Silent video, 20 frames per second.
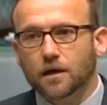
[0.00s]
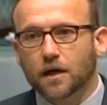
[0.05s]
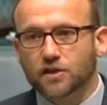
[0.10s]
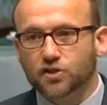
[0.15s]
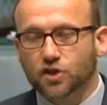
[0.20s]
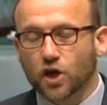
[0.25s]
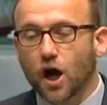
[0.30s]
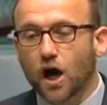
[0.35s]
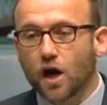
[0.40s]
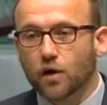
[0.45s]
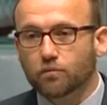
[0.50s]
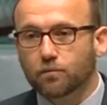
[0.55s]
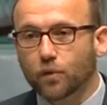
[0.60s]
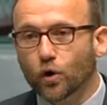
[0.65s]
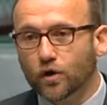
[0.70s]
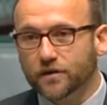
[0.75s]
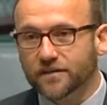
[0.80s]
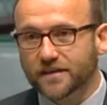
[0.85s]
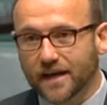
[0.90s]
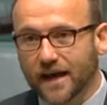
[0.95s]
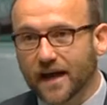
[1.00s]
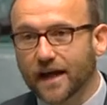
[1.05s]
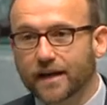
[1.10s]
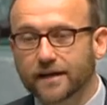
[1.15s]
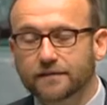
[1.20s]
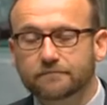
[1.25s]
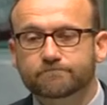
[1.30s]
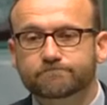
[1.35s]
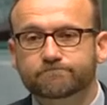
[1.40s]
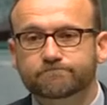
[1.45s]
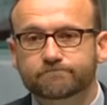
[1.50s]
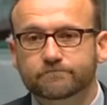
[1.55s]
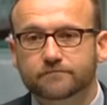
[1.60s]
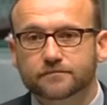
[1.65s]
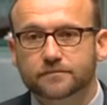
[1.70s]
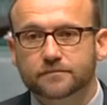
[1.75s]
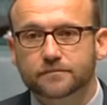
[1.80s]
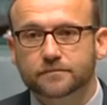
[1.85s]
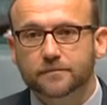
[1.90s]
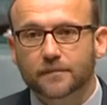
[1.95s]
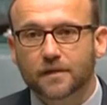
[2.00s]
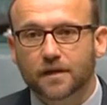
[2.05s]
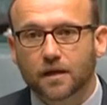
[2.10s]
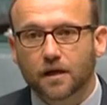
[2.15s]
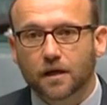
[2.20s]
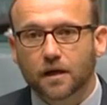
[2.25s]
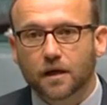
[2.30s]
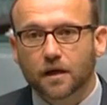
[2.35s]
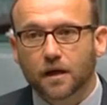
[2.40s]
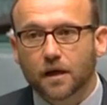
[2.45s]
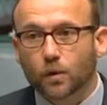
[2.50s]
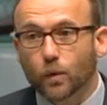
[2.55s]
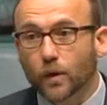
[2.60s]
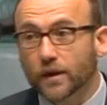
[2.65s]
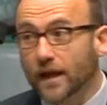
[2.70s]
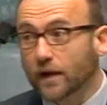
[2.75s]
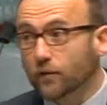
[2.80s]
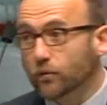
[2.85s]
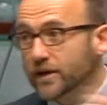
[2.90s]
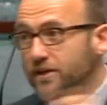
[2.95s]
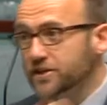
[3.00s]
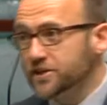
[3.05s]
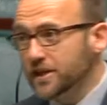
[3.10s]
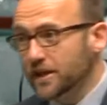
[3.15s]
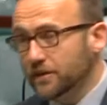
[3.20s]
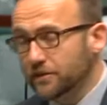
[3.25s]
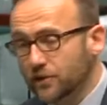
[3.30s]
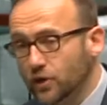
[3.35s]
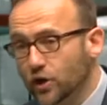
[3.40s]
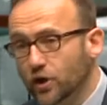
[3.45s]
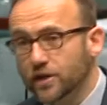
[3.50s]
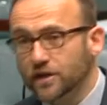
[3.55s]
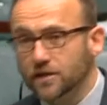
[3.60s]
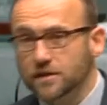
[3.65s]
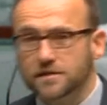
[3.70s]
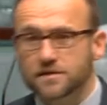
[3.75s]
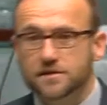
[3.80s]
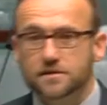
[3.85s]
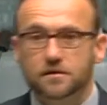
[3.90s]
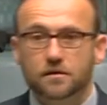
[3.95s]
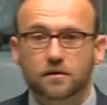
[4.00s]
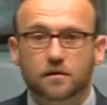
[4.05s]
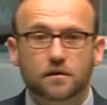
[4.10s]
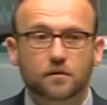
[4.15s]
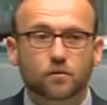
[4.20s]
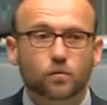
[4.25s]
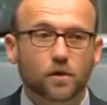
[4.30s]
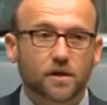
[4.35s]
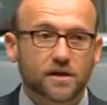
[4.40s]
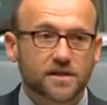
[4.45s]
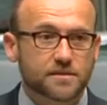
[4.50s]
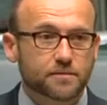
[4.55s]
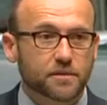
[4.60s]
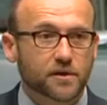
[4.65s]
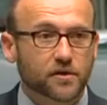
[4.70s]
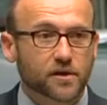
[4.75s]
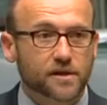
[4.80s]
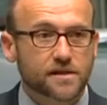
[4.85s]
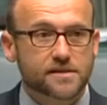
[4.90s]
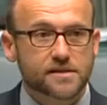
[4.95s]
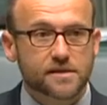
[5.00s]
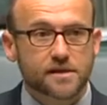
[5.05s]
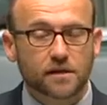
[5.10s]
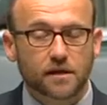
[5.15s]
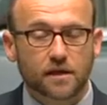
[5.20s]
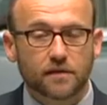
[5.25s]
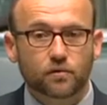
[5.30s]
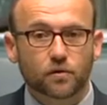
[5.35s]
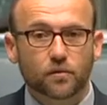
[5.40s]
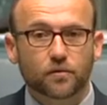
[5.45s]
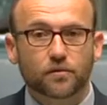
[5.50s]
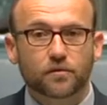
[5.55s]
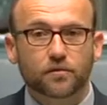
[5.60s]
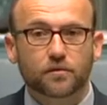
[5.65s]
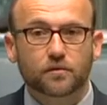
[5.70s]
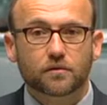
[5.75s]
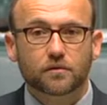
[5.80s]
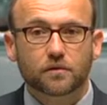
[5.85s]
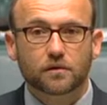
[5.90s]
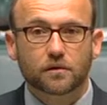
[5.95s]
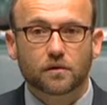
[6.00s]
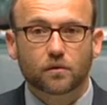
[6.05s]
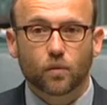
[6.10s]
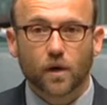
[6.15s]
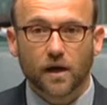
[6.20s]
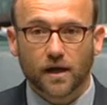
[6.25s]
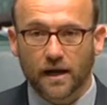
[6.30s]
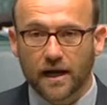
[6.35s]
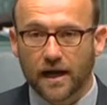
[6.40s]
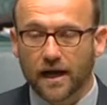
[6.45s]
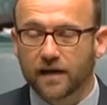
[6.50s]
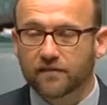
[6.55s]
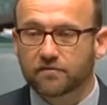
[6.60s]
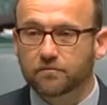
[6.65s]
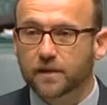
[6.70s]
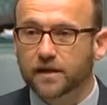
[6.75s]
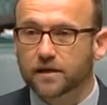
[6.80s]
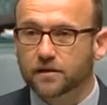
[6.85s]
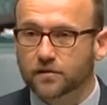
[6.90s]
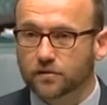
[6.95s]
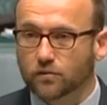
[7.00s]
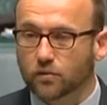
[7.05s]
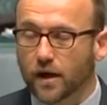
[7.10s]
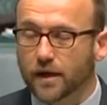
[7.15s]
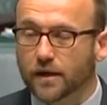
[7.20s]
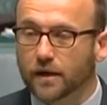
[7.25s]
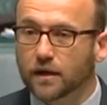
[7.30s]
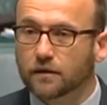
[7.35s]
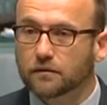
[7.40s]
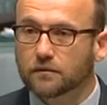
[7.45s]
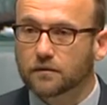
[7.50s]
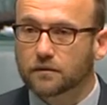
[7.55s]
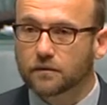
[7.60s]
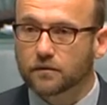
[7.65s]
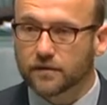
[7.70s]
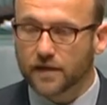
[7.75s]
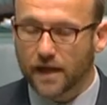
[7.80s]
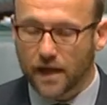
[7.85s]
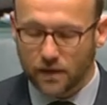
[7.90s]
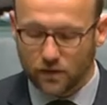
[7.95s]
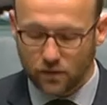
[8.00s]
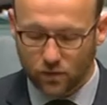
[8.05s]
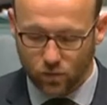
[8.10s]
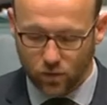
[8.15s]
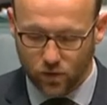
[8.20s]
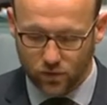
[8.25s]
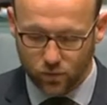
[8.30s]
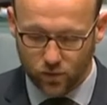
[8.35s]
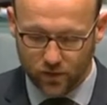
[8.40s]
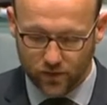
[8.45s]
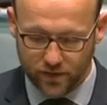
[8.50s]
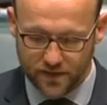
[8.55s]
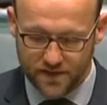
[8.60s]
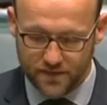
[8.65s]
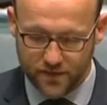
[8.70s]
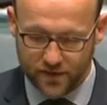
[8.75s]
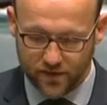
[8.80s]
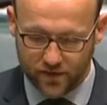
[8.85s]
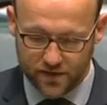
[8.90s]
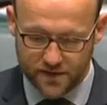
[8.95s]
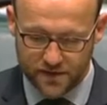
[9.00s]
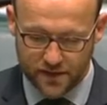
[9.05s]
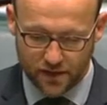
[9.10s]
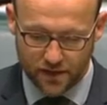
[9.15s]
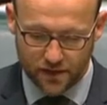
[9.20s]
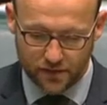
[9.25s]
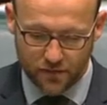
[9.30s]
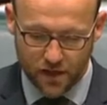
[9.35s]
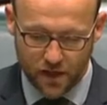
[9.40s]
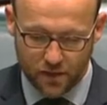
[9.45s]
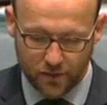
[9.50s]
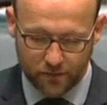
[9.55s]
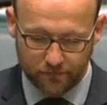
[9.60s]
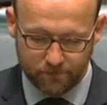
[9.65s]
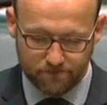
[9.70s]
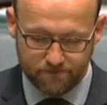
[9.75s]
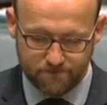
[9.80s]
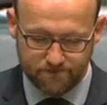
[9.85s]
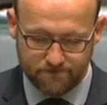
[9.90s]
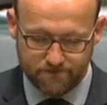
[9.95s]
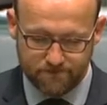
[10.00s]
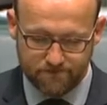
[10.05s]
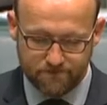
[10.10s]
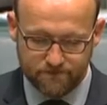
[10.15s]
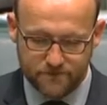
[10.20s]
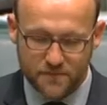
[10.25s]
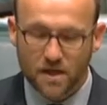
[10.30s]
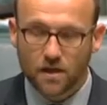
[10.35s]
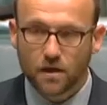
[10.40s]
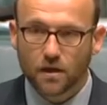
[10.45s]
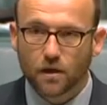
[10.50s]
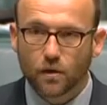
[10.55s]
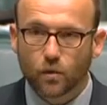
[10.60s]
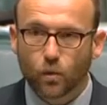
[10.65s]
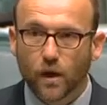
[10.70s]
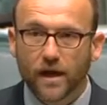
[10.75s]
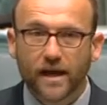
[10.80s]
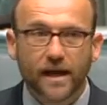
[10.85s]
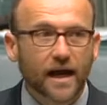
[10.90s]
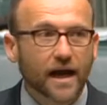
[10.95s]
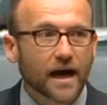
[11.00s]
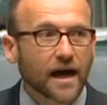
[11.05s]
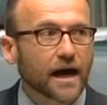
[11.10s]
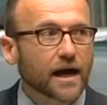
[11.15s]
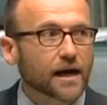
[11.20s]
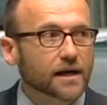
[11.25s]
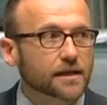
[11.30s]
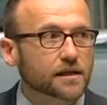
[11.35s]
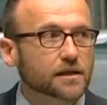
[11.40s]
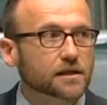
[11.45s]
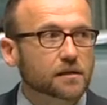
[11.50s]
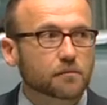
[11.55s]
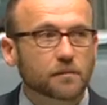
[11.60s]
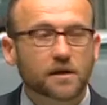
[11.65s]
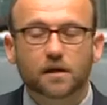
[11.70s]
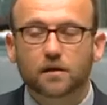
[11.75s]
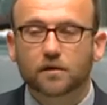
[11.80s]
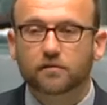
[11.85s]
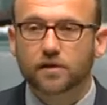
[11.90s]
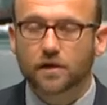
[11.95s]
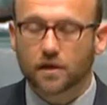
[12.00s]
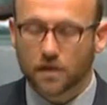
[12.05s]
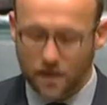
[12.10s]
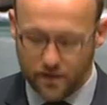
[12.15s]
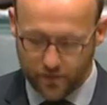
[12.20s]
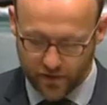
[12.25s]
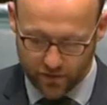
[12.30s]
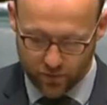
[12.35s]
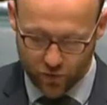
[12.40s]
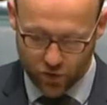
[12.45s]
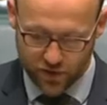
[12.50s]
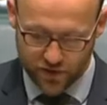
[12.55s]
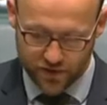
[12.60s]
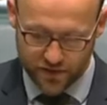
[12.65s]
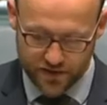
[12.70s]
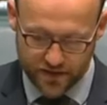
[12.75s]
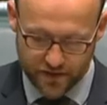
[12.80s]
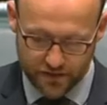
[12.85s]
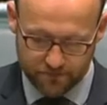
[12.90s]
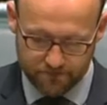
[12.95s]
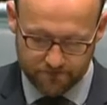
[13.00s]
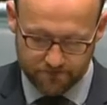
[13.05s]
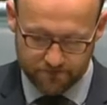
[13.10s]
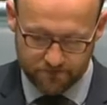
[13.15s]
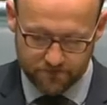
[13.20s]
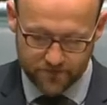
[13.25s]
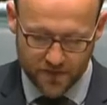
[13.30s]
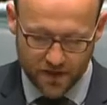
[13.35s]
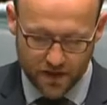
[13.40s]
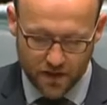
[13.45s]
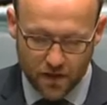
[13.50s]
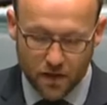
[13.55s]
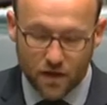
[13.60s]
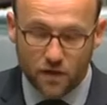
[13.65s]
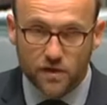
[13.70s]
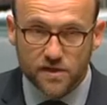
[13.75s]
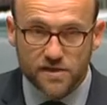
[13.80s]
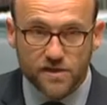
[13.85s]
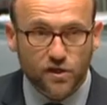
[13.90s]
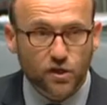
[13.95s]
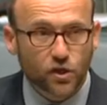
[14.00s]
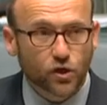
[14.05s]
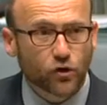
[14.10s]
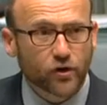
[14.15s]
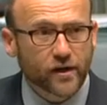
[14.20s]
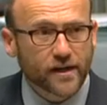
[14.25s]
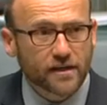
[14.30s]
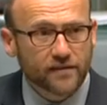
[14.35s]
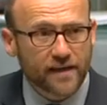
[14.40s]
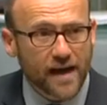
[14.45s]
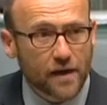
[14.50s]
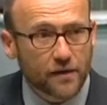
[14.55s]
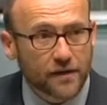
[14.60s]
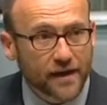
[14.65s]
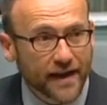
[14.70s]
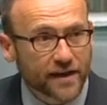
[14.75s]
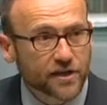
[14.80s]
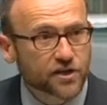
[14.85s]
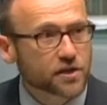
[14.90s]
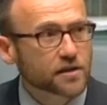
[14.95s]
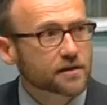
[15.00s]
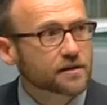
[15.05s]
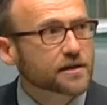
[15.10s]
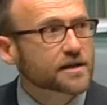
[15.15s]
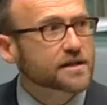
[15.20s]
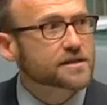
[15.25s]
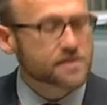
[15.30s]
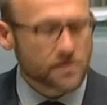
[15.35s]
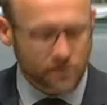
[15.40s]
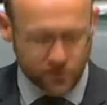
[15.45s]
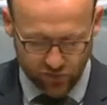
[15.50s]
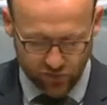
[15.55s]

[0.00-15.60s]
a child born today, when they reach their 30s, will experience sea levels 1.5 metres greater than what we're experiencing at the moment. We are in the middle of a climate emergency. The security of our nation is at